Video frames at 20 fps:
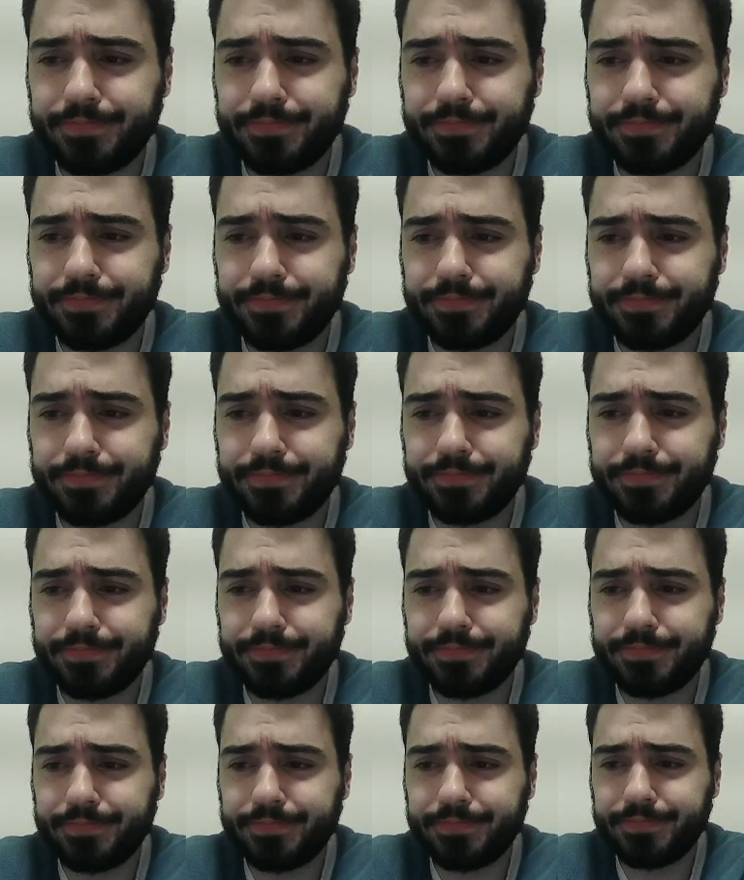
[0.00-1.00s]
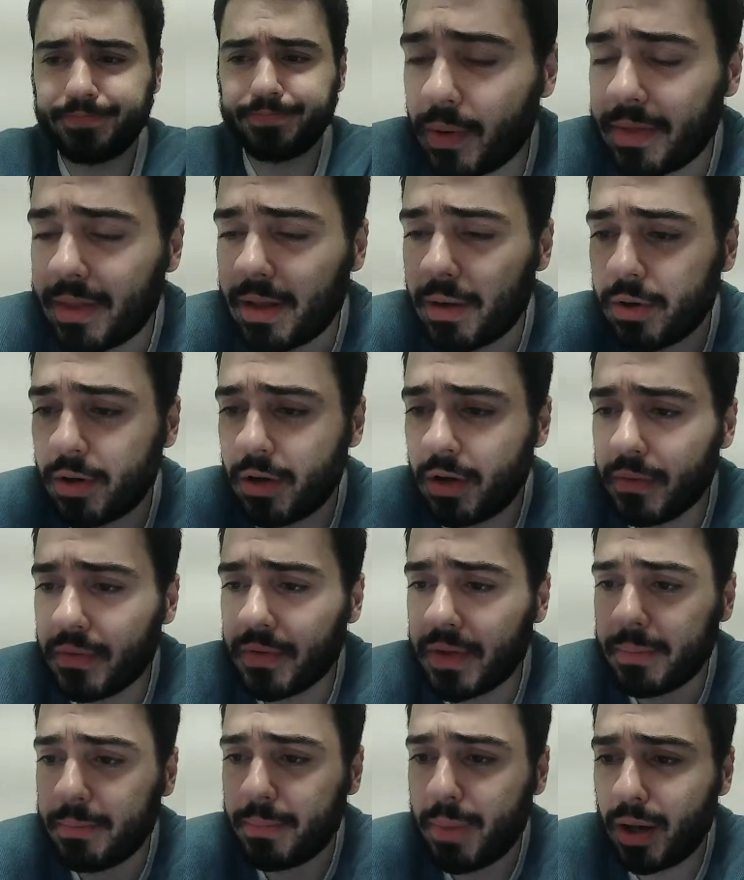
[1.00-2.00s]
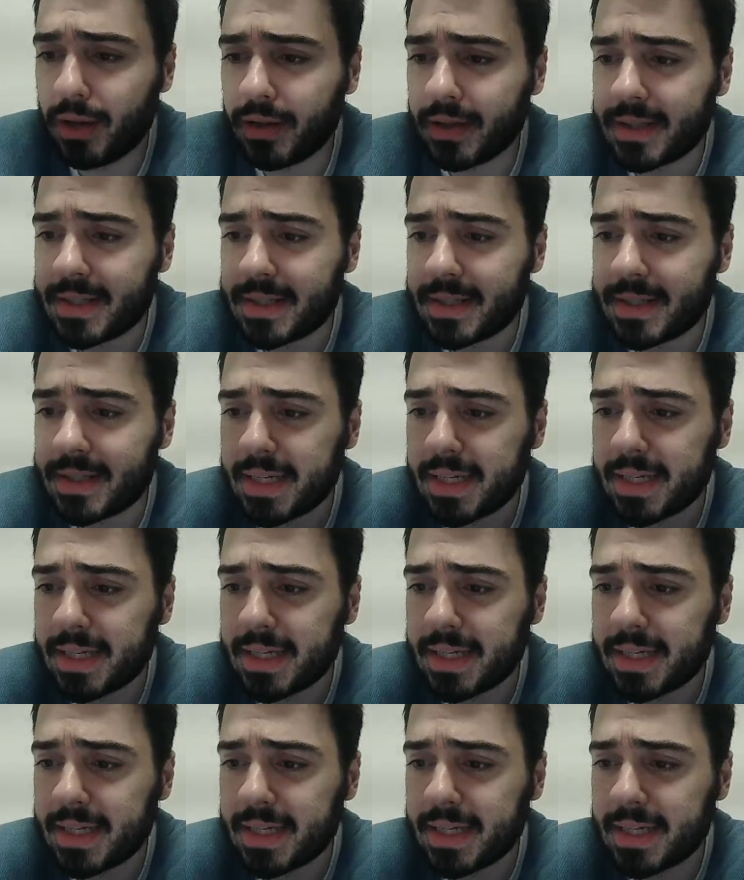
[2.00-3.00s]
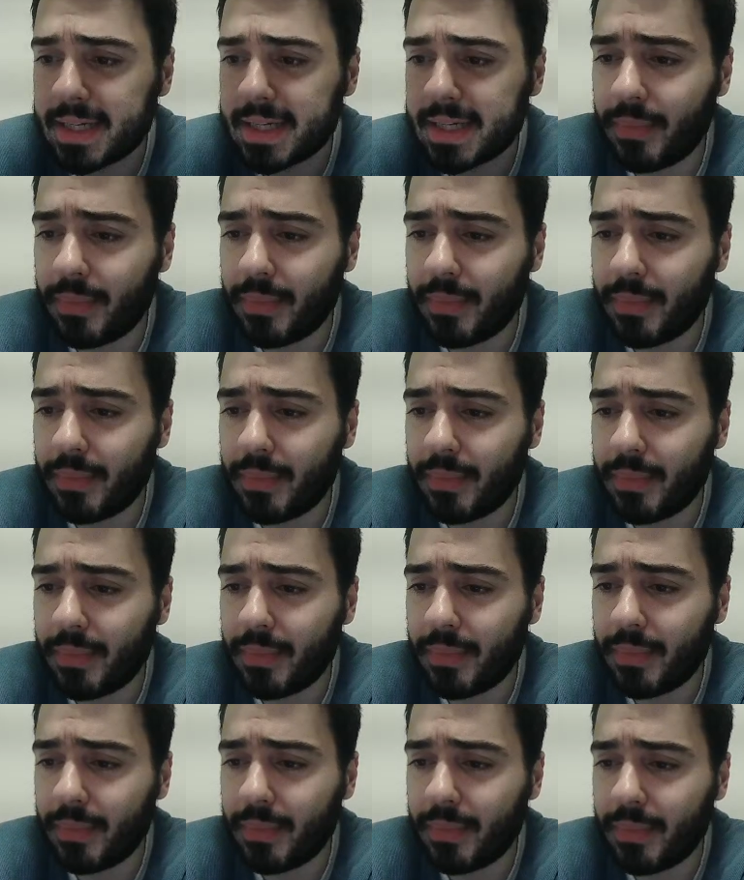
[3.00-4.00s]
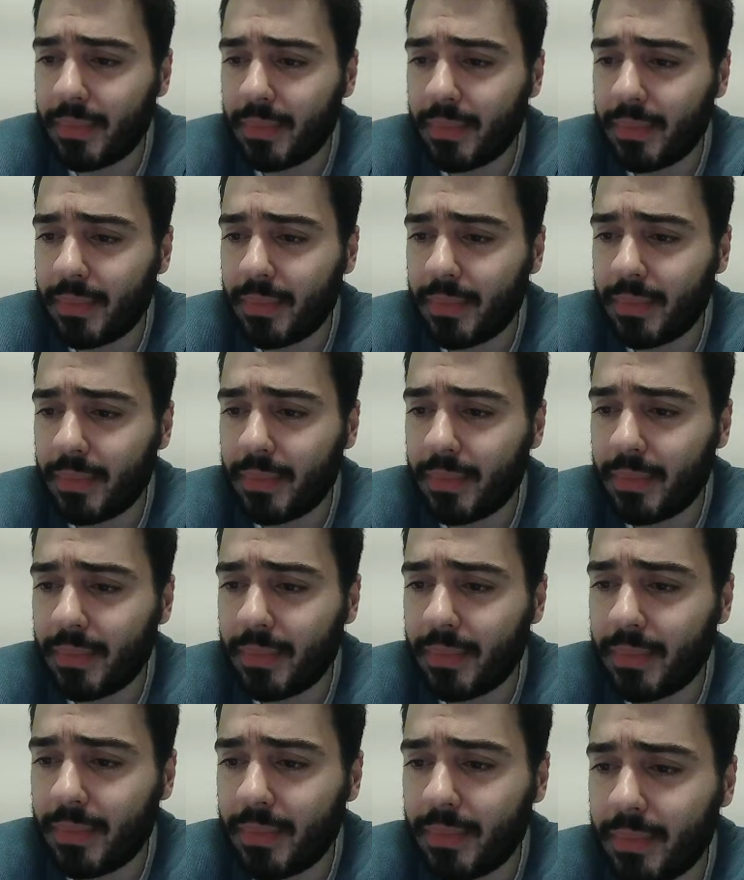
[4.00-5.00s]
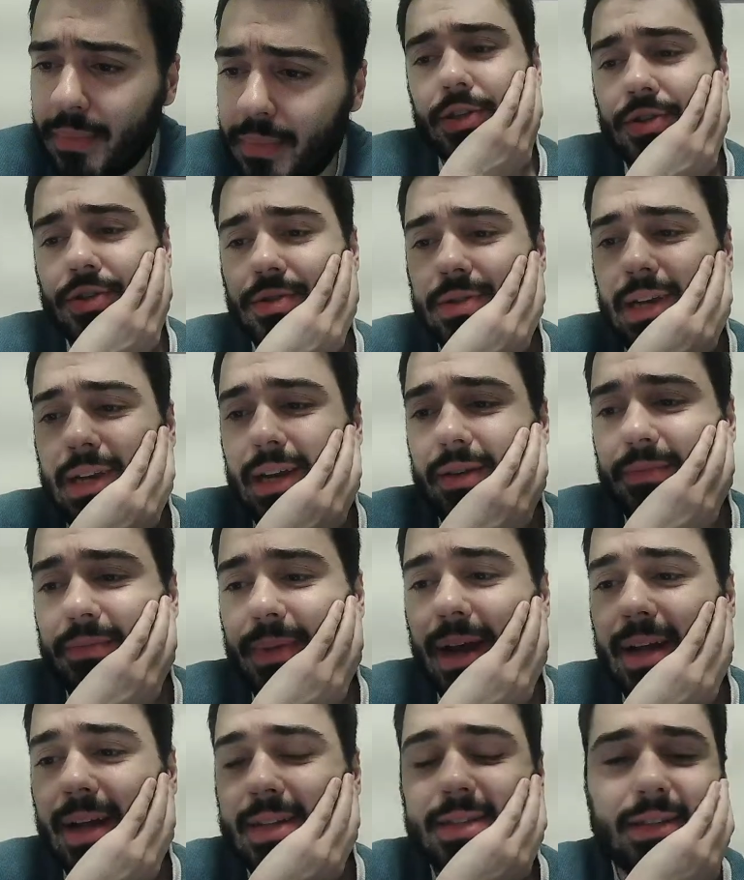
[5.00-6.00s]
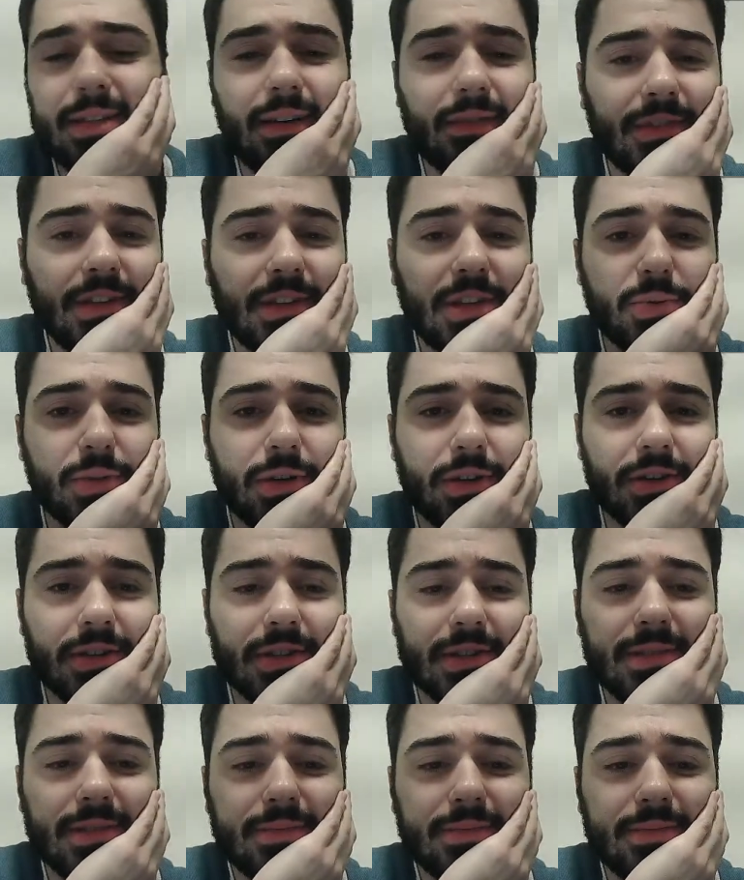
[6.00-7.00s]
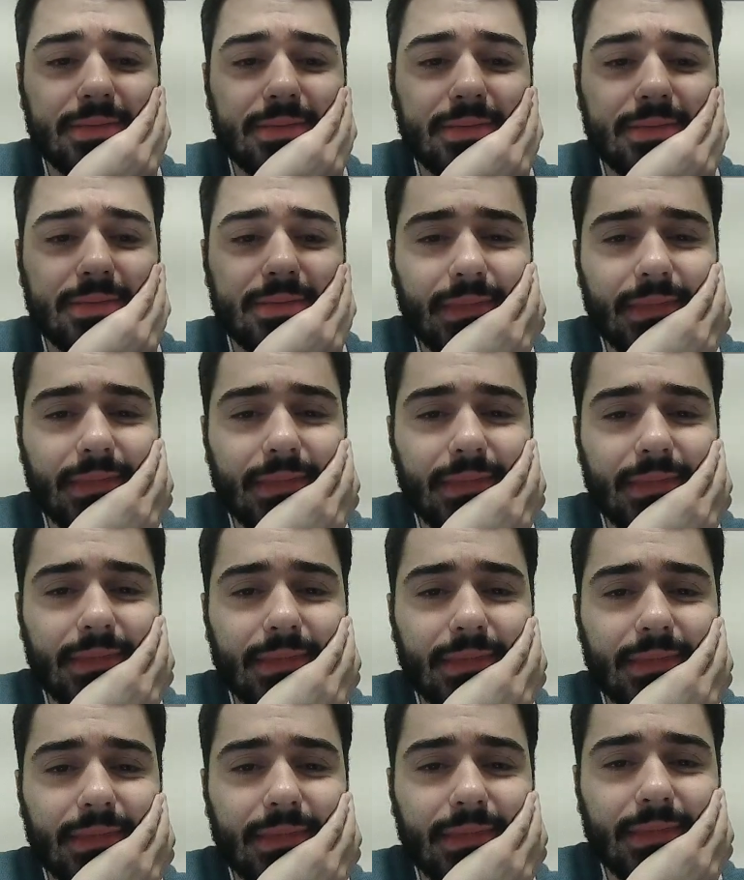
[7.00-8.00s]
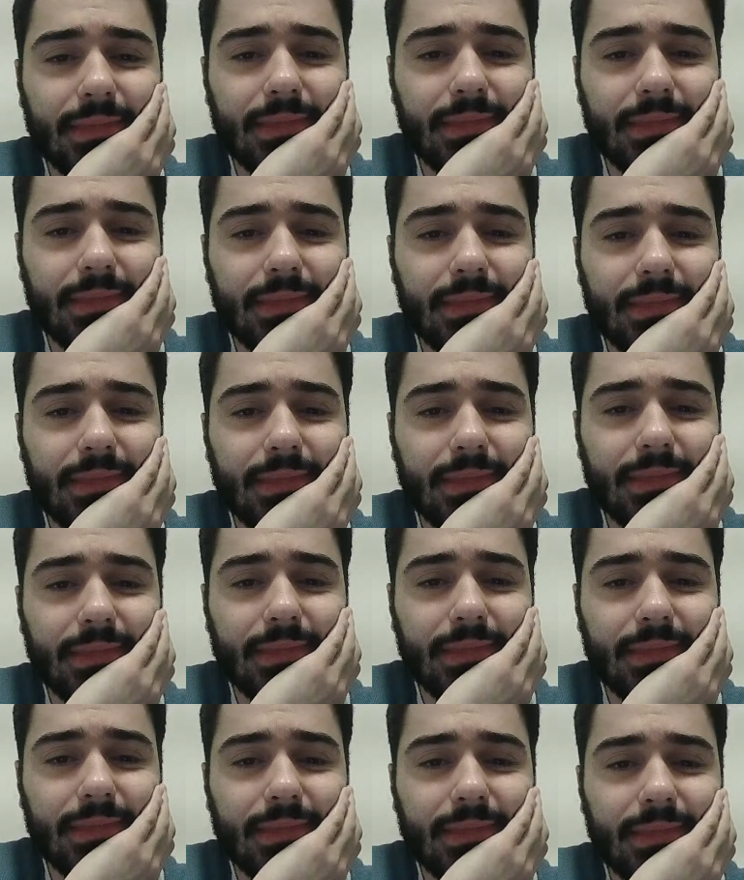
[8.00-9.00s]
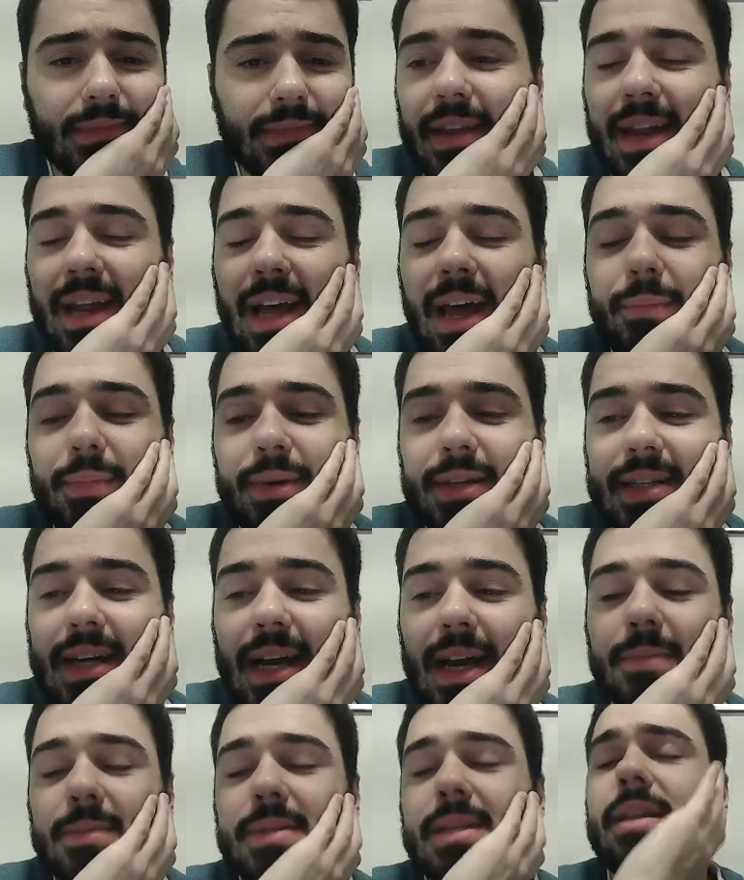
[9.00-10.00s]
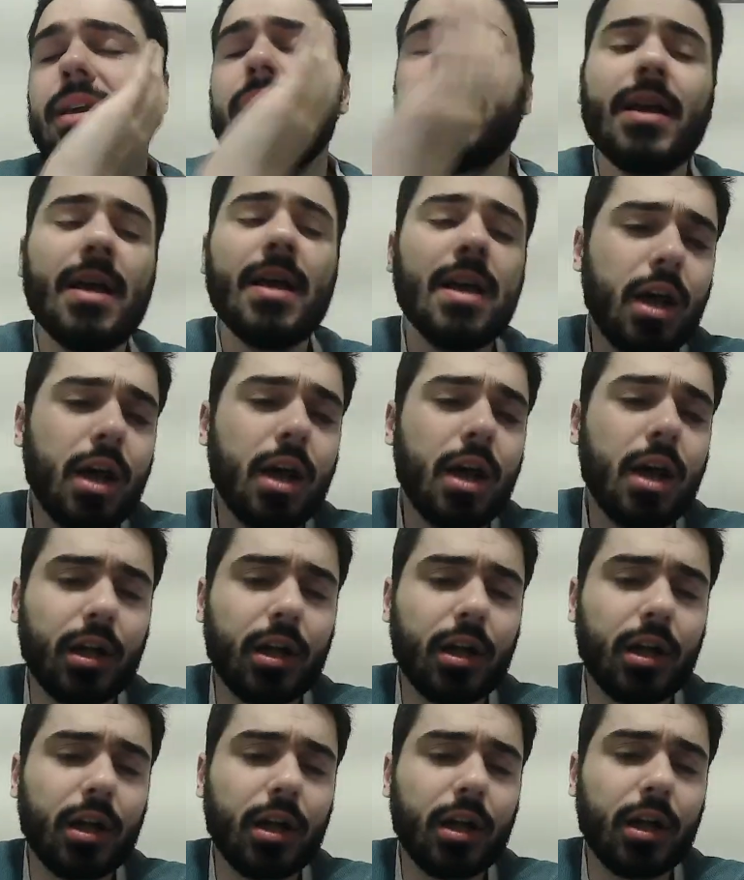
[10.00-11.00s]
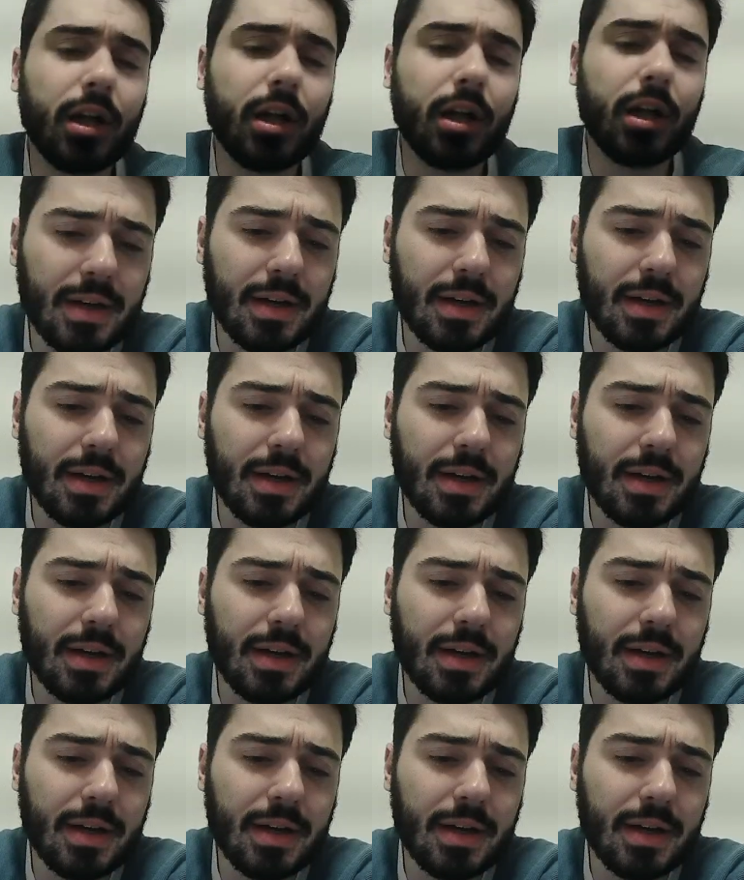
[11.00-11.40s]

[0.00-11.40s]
It's kind of like Twitter without all the politics stuff and porn and all that kind of bad stuff that Twitter's kind of makes it hard to be on that app at times. And a lot of our